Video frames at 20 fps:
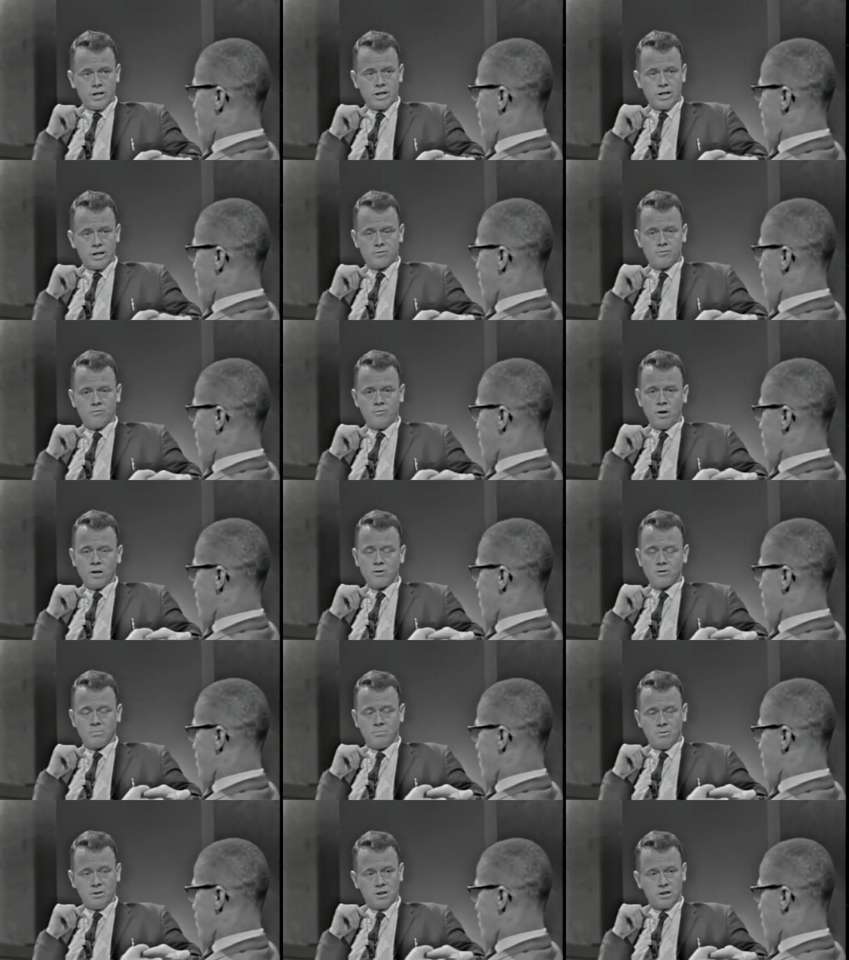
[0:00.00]
He has
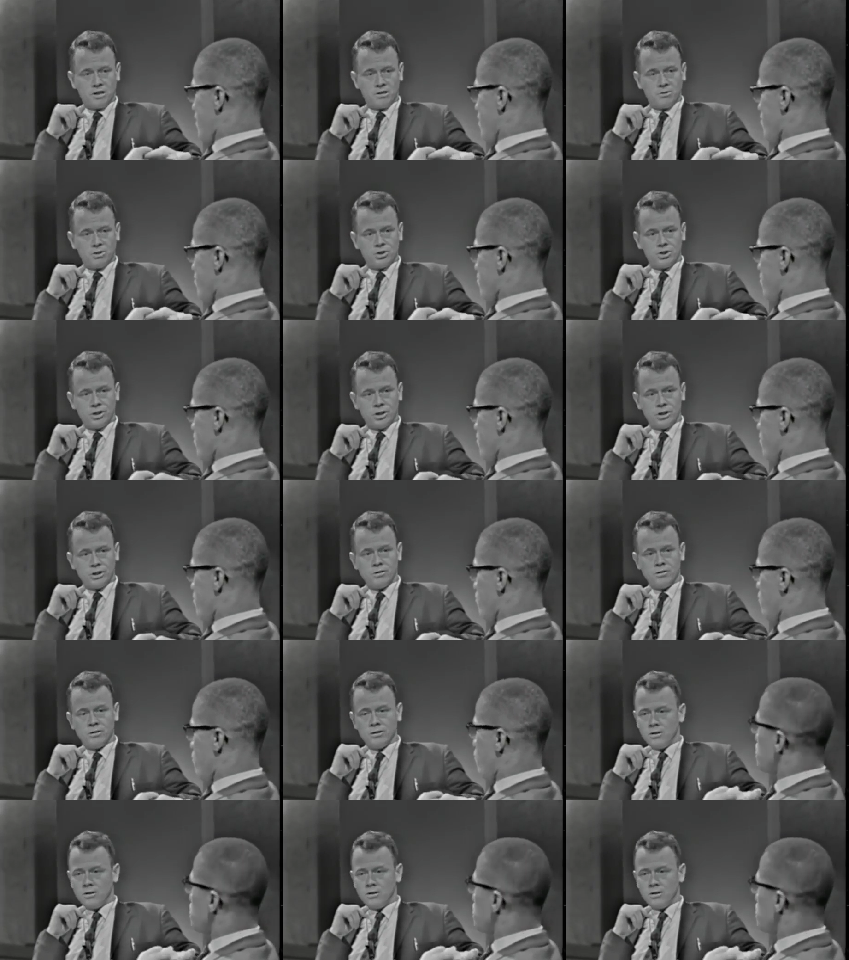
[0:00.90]
fought the political machine.